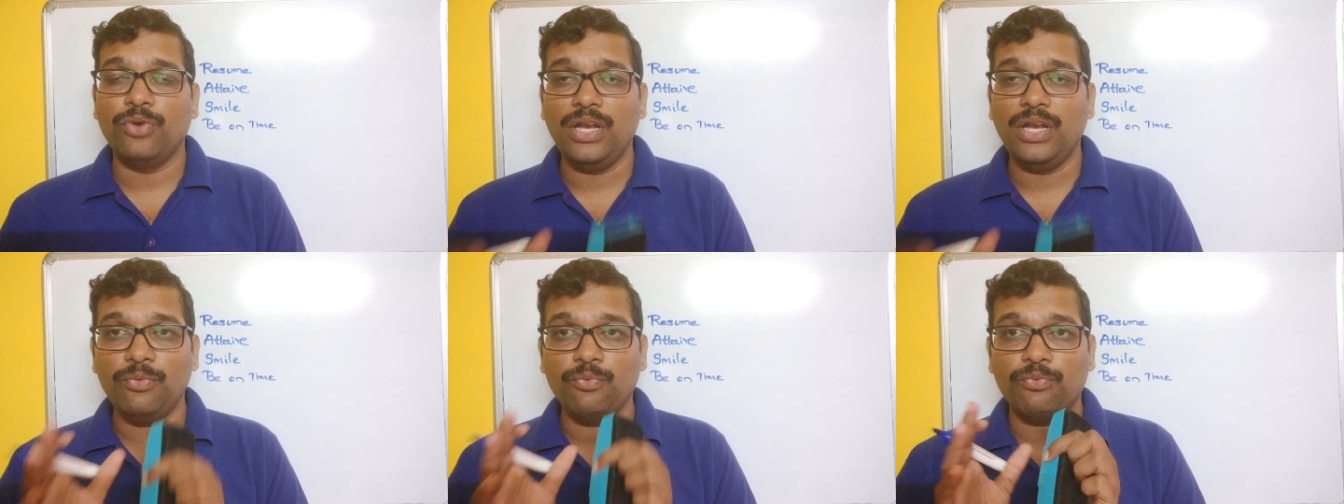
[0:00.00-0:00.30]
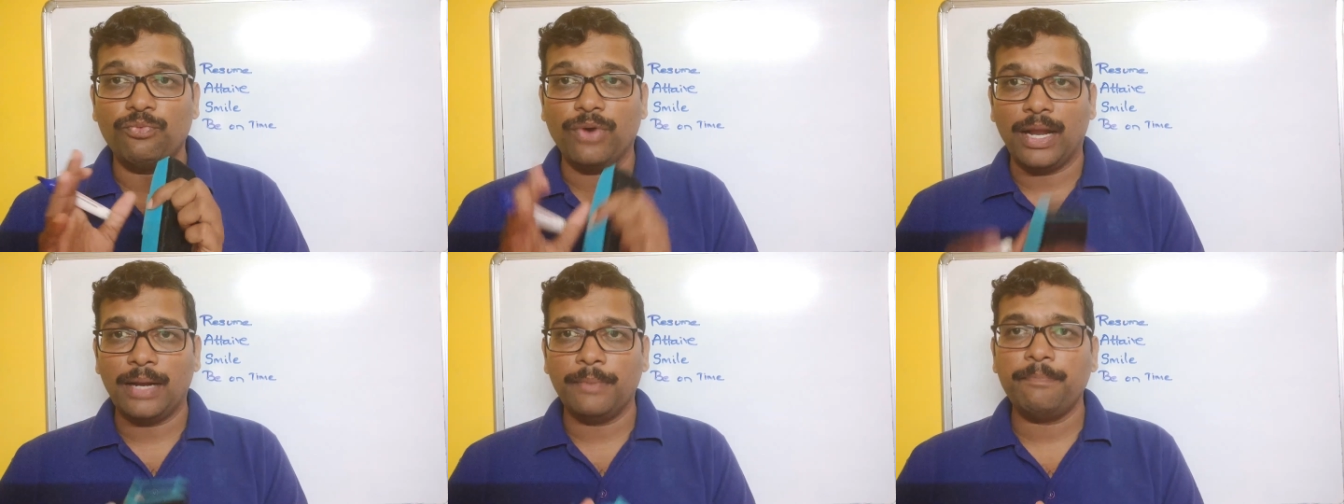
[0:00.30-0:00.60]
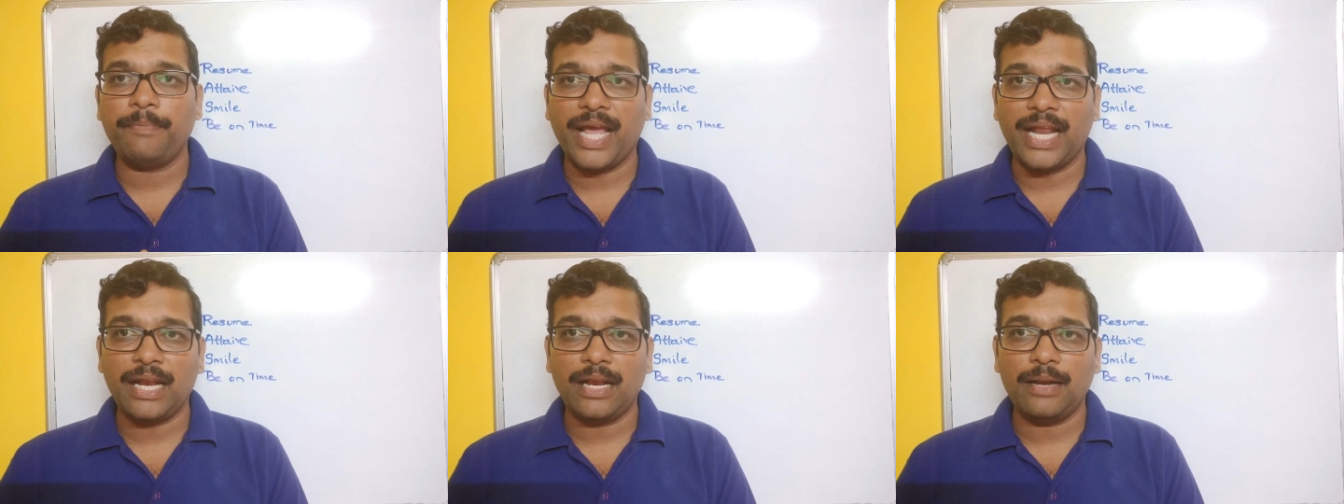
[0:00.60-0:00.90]
only one
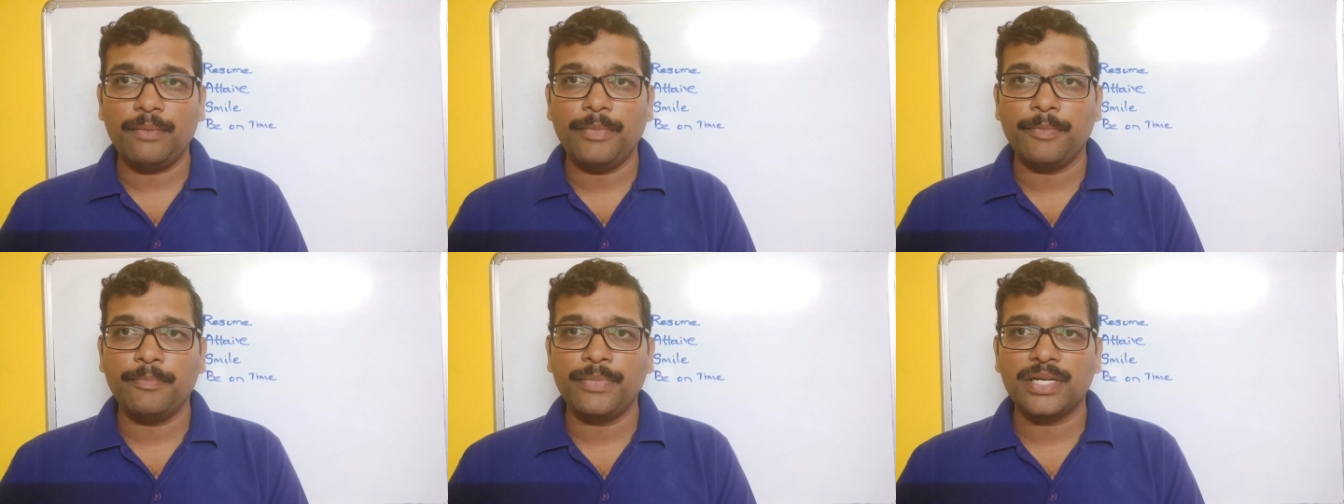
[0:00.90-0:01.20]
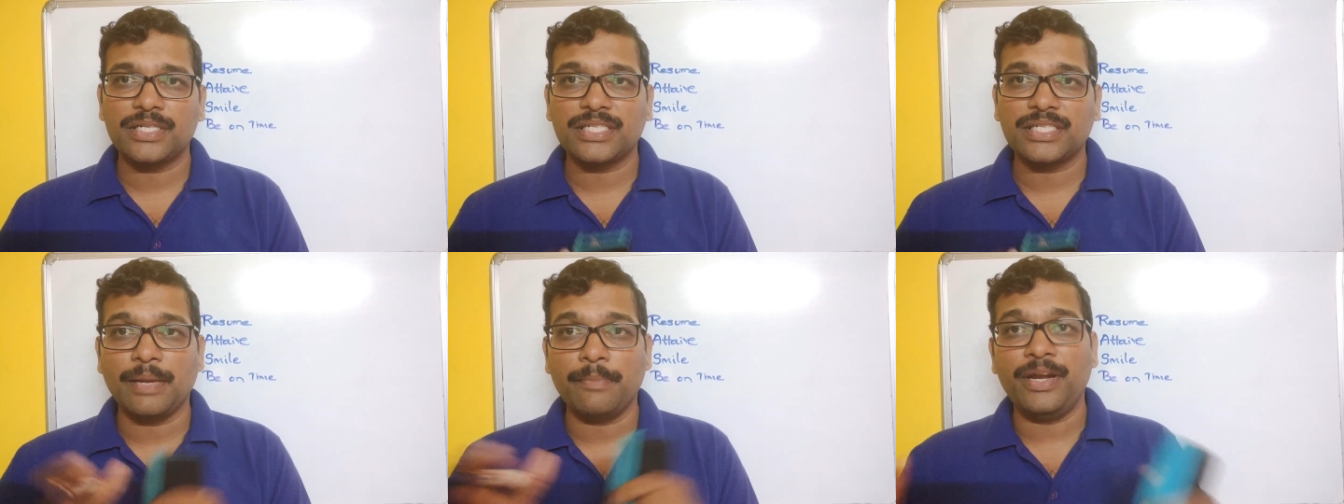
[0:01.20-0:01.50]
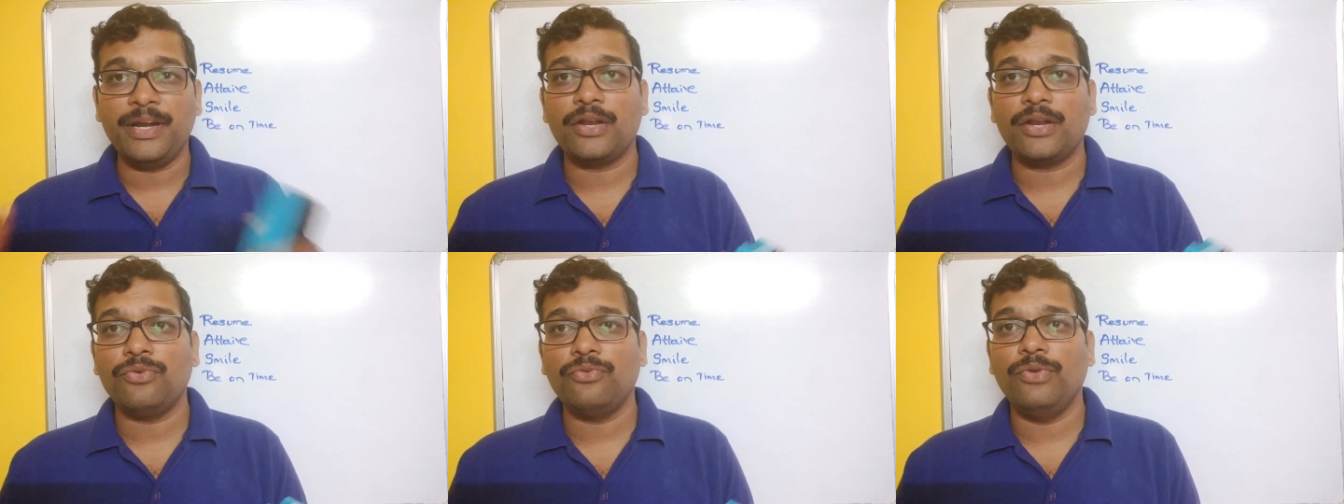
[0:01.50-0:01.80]
panel member, some
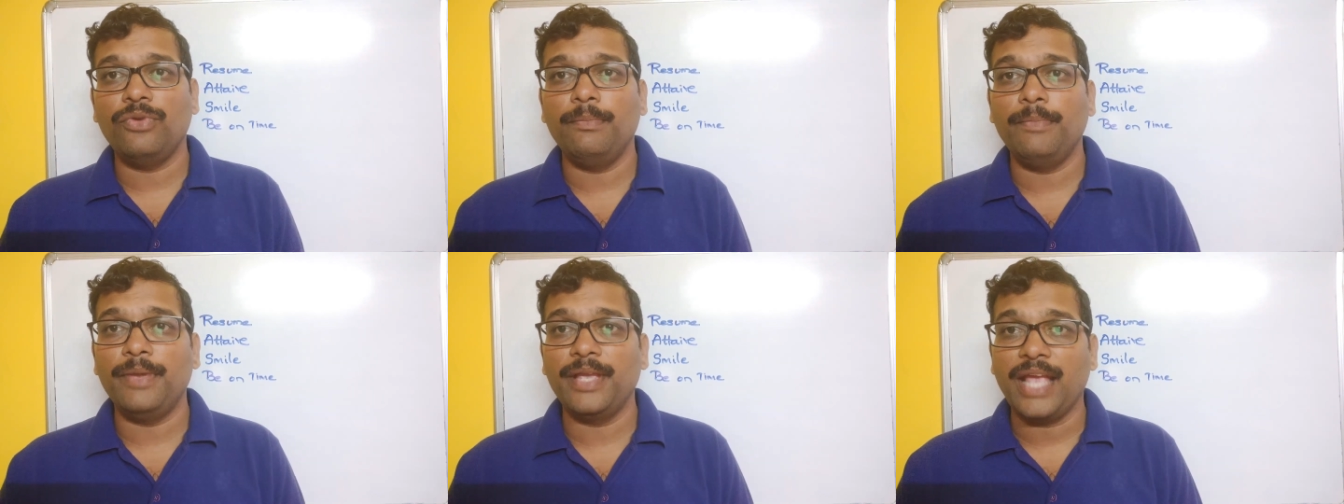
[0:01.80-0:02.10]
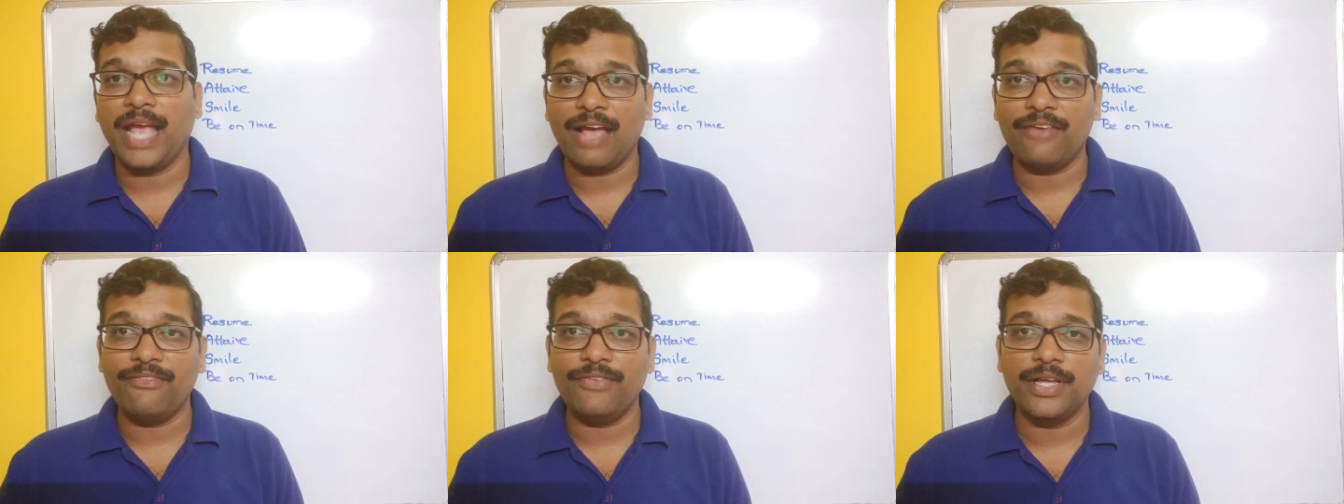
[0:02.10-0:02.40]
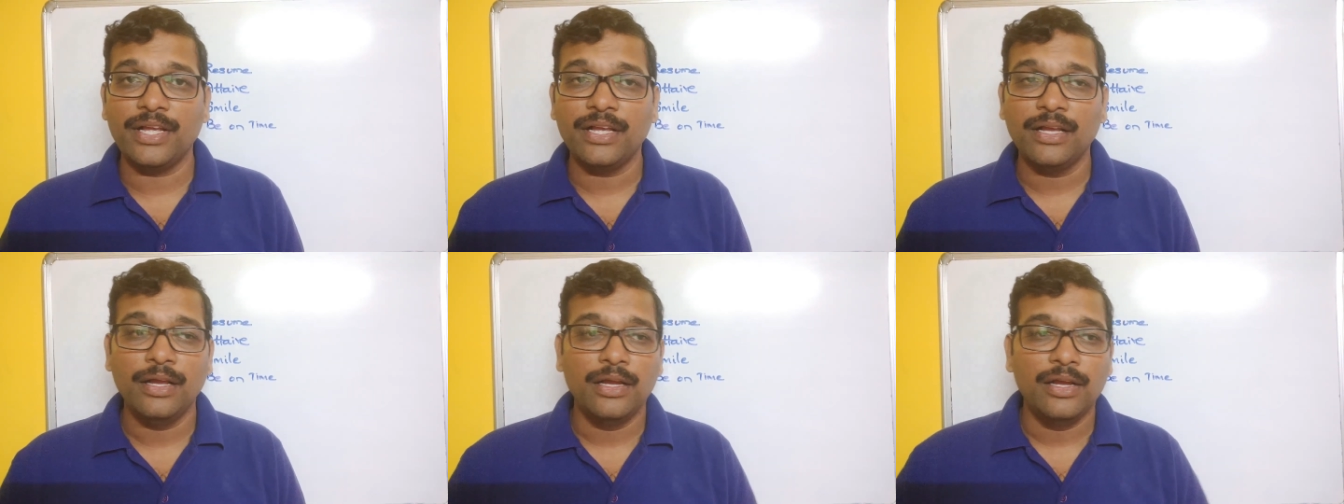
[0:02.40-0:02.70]
interview will be
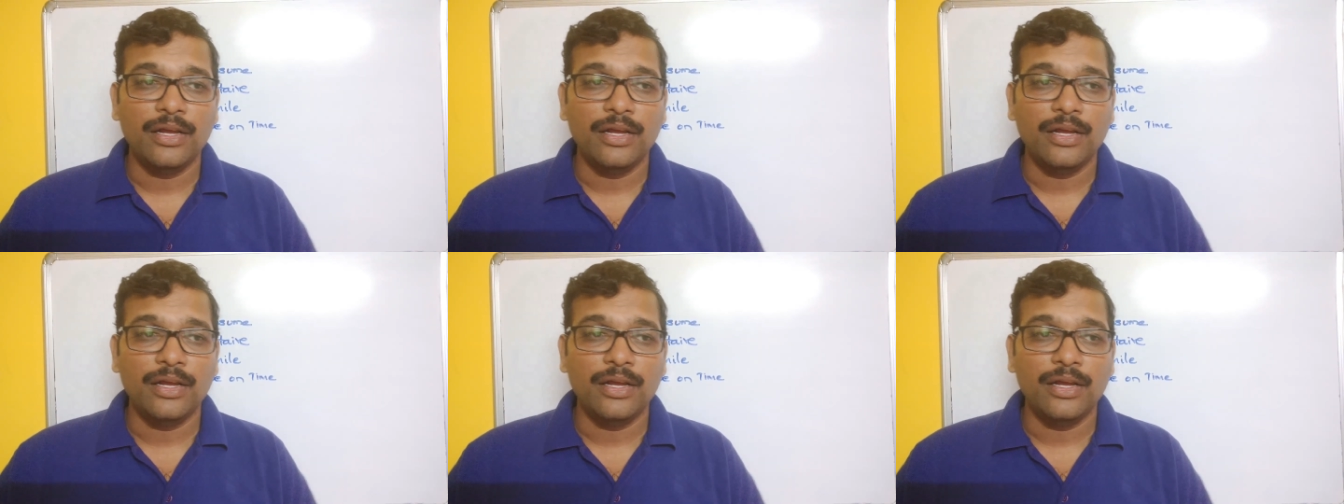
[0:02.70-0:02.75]
having